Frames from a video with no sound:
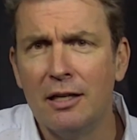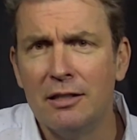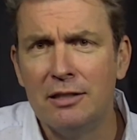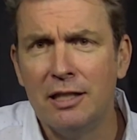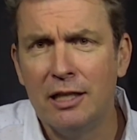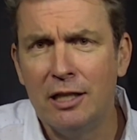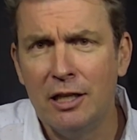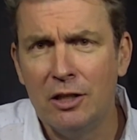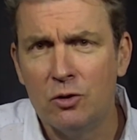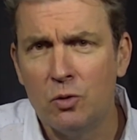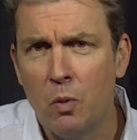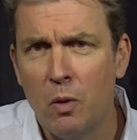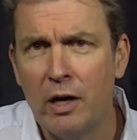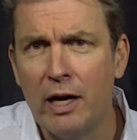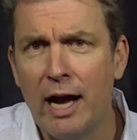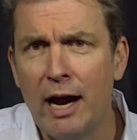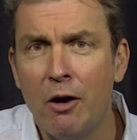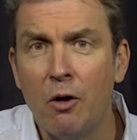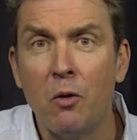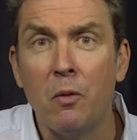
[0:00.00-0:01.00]
Did his
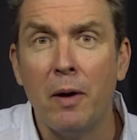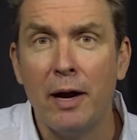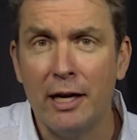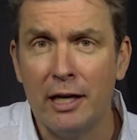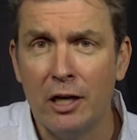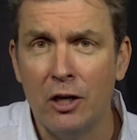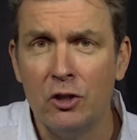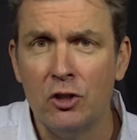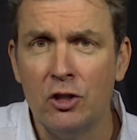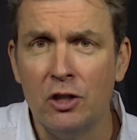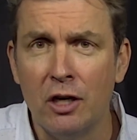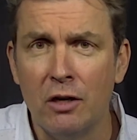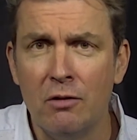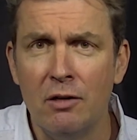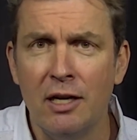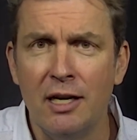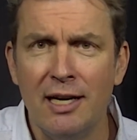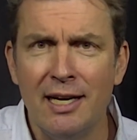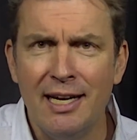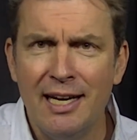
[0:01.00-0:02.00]
one-hour radio show.
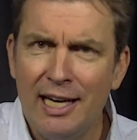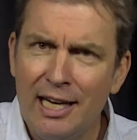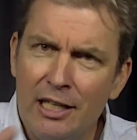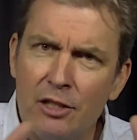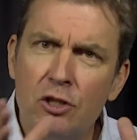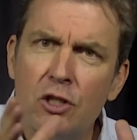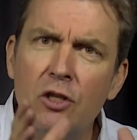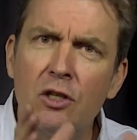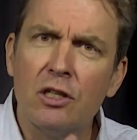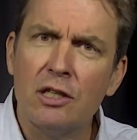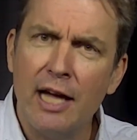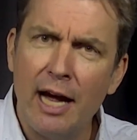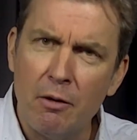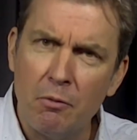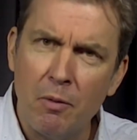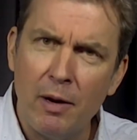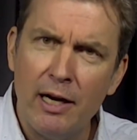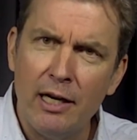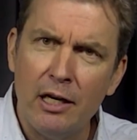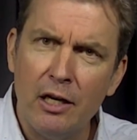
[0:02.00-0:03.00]
He took that
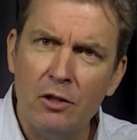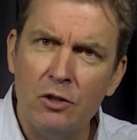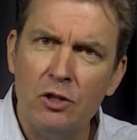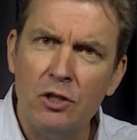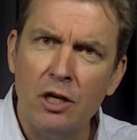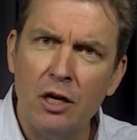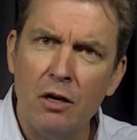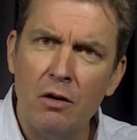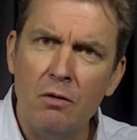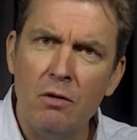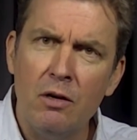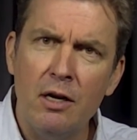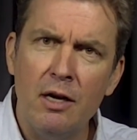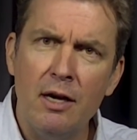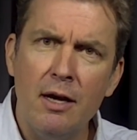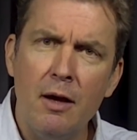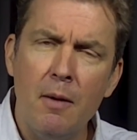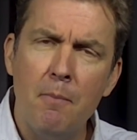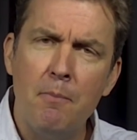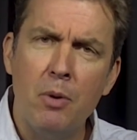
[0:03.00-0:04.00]
radio show,
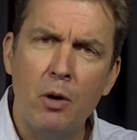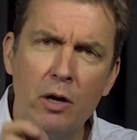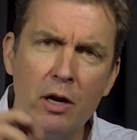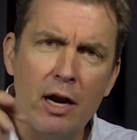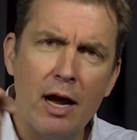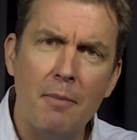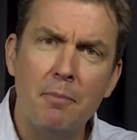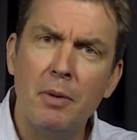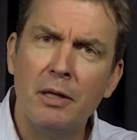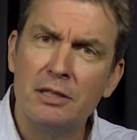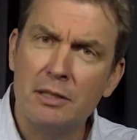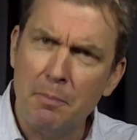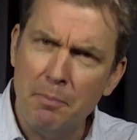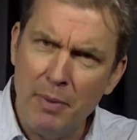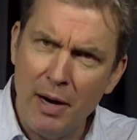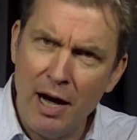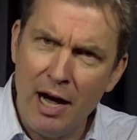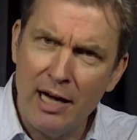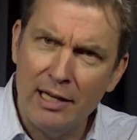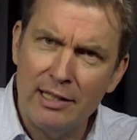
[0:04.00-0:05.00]
put it up as a
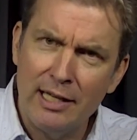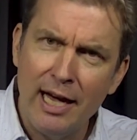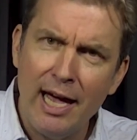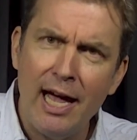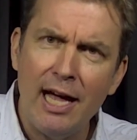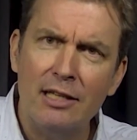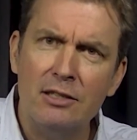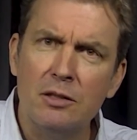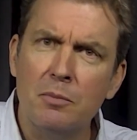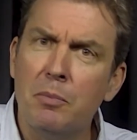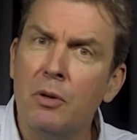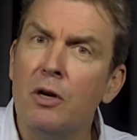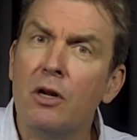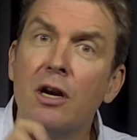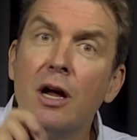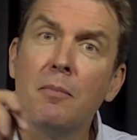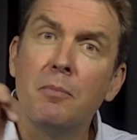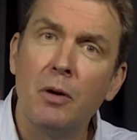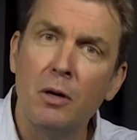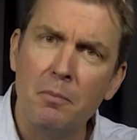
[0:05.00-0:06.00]
podcast, put it
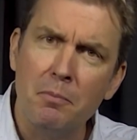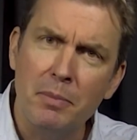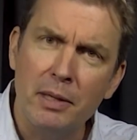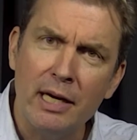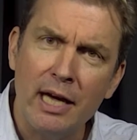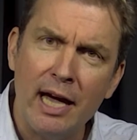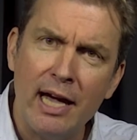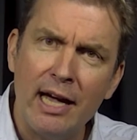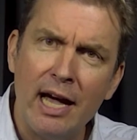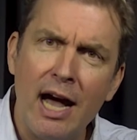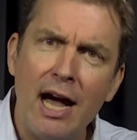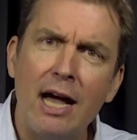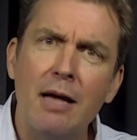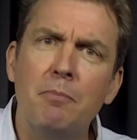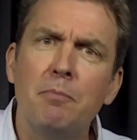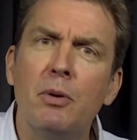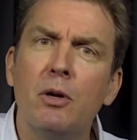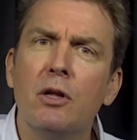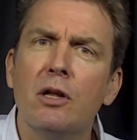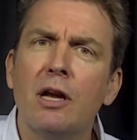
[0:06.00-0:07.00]
up on BAI,
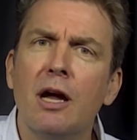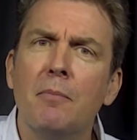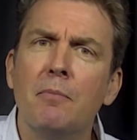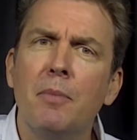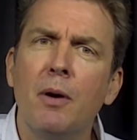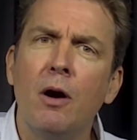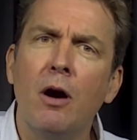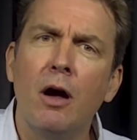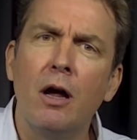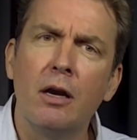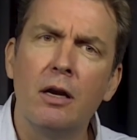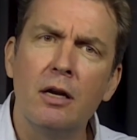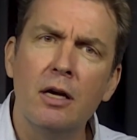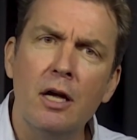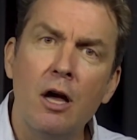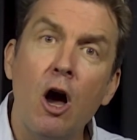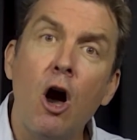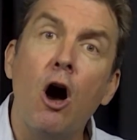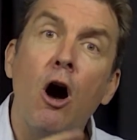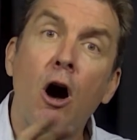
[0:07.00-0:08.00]
put it up on
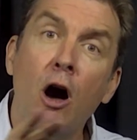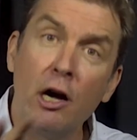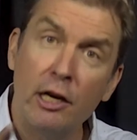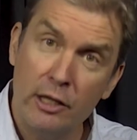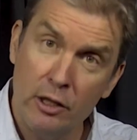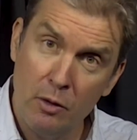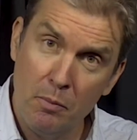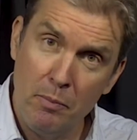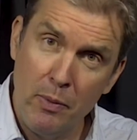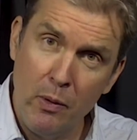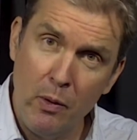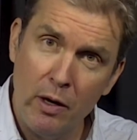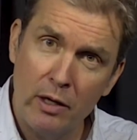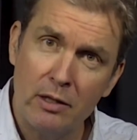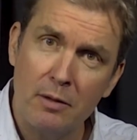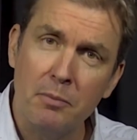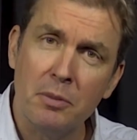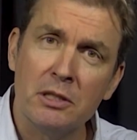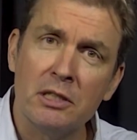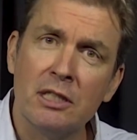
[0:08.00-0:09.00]
AudioPort,
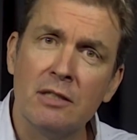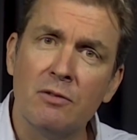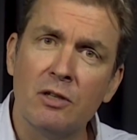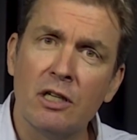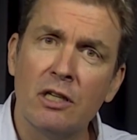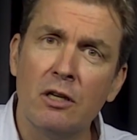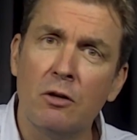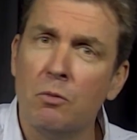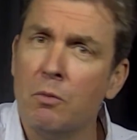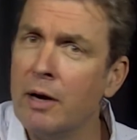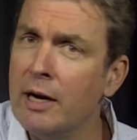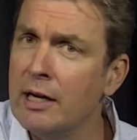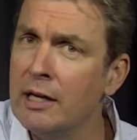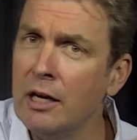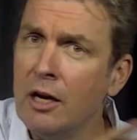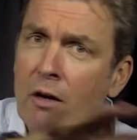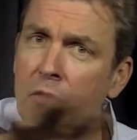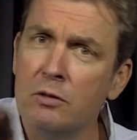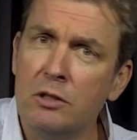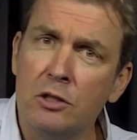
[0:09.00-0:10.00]
the Pacifica
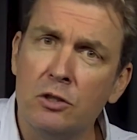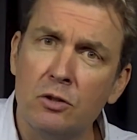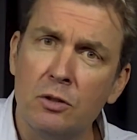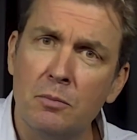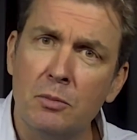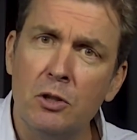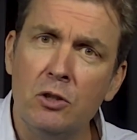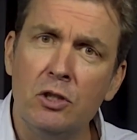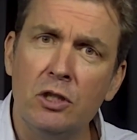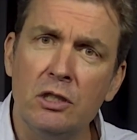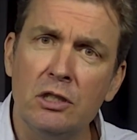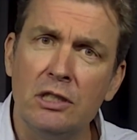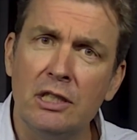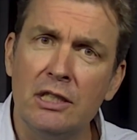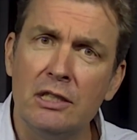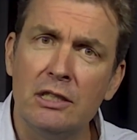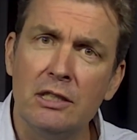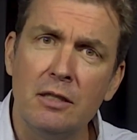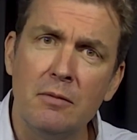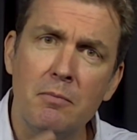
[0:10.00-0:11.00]
radio distribution
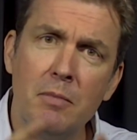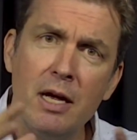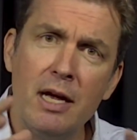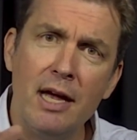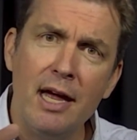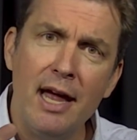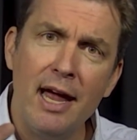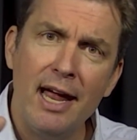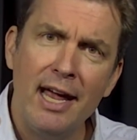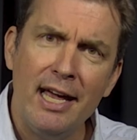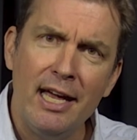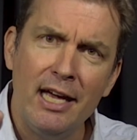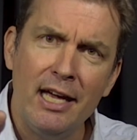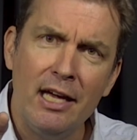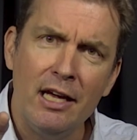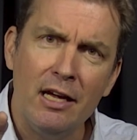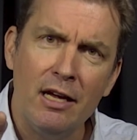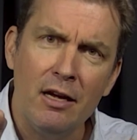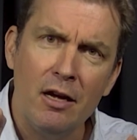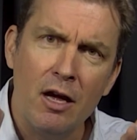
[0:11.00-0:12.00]
system.
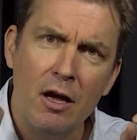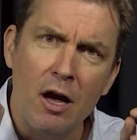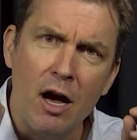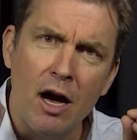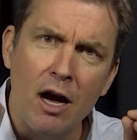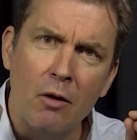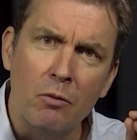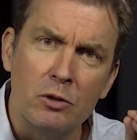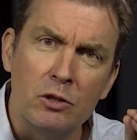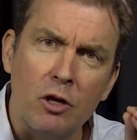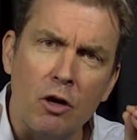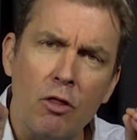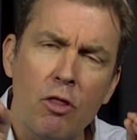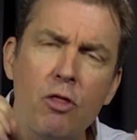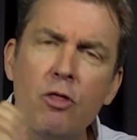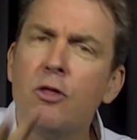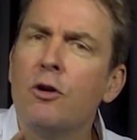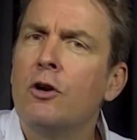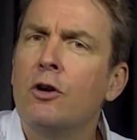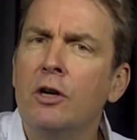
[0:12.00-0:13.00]
He was on
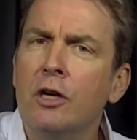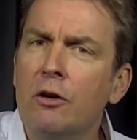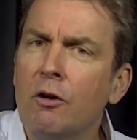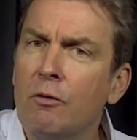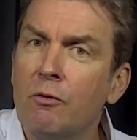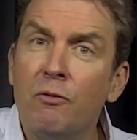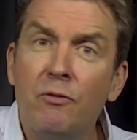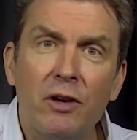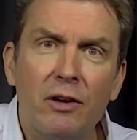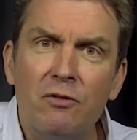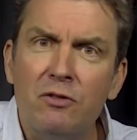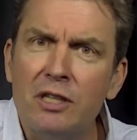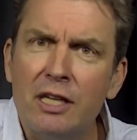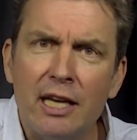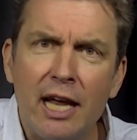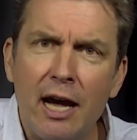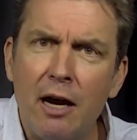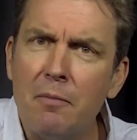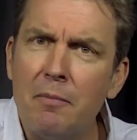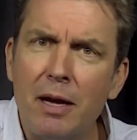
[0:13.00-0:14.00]
30 or 50
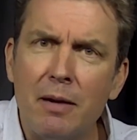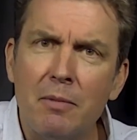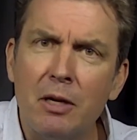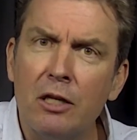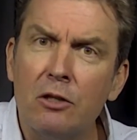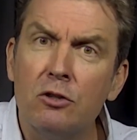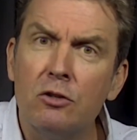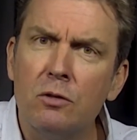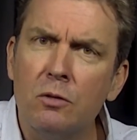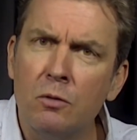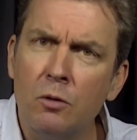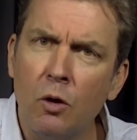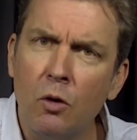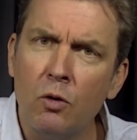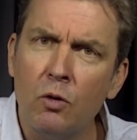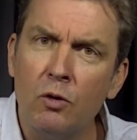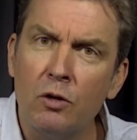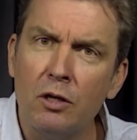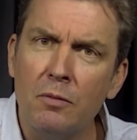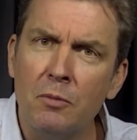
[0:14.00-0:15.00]
now, maybe,
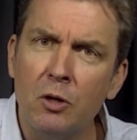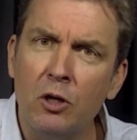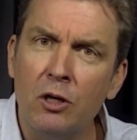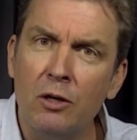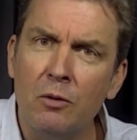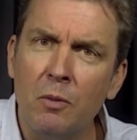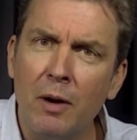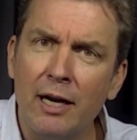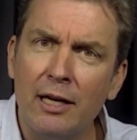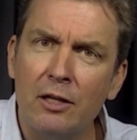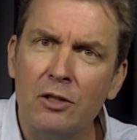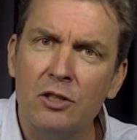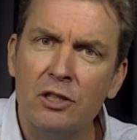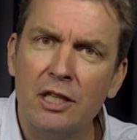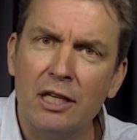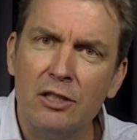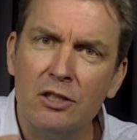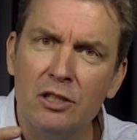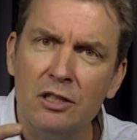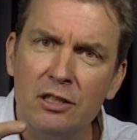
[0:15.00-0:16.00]
local community radio
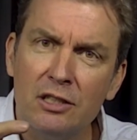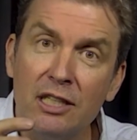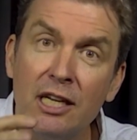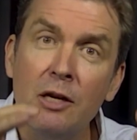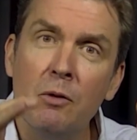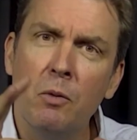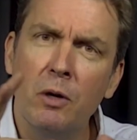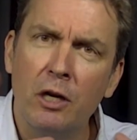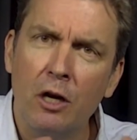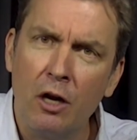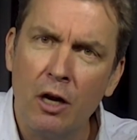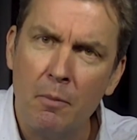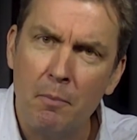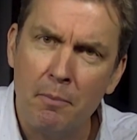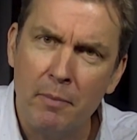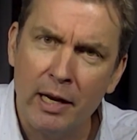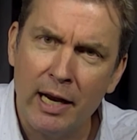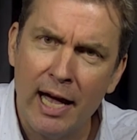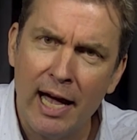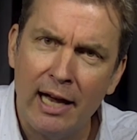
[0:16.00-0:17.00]
stations. He went on
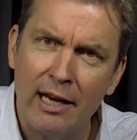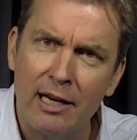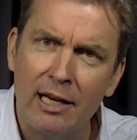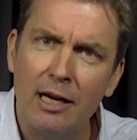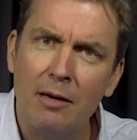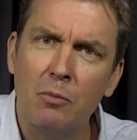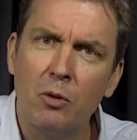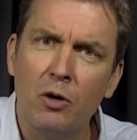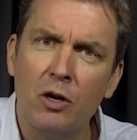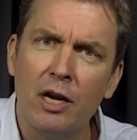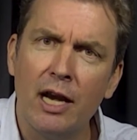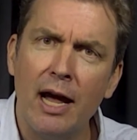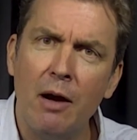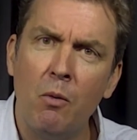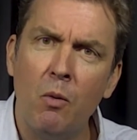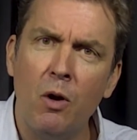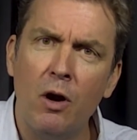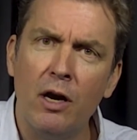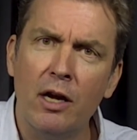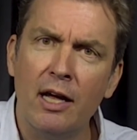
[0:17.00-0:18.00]
Manhattan Neighborhood
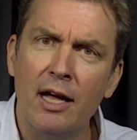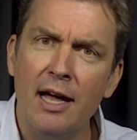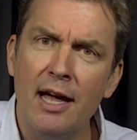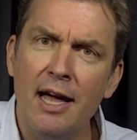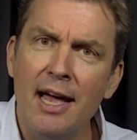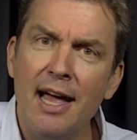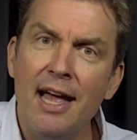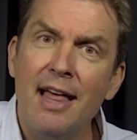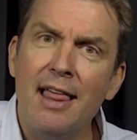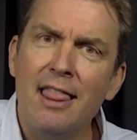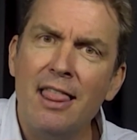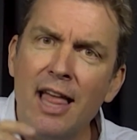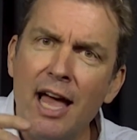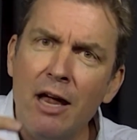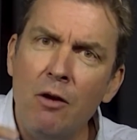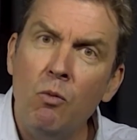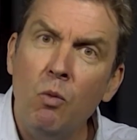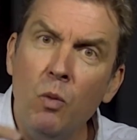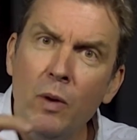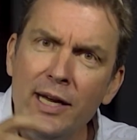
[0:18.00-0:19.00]
Network.
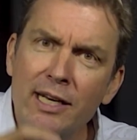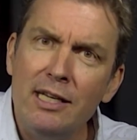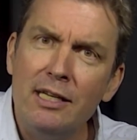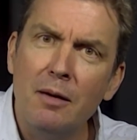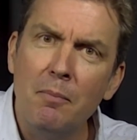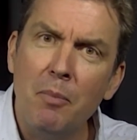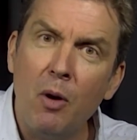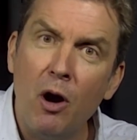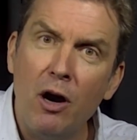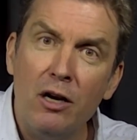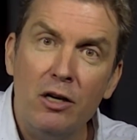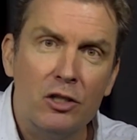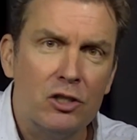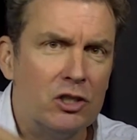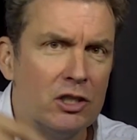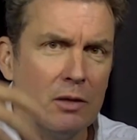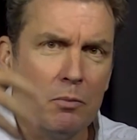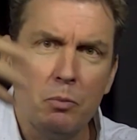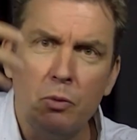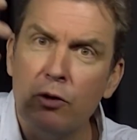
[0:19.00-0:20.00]
Then we did a
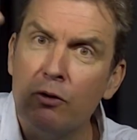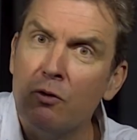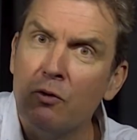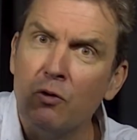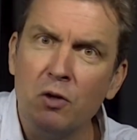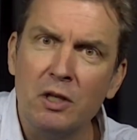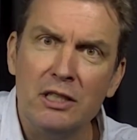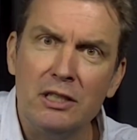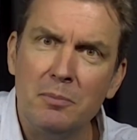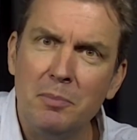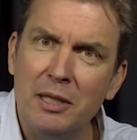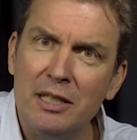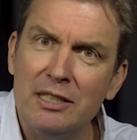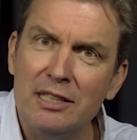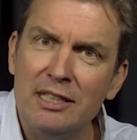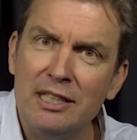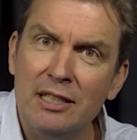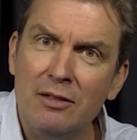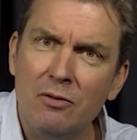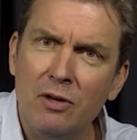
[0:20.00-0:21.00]
partnership with Free Speech
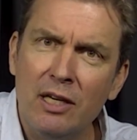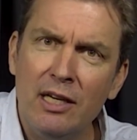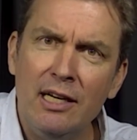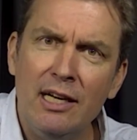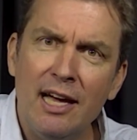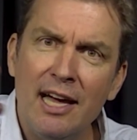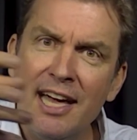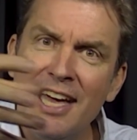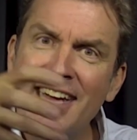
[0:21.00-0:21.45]
TV.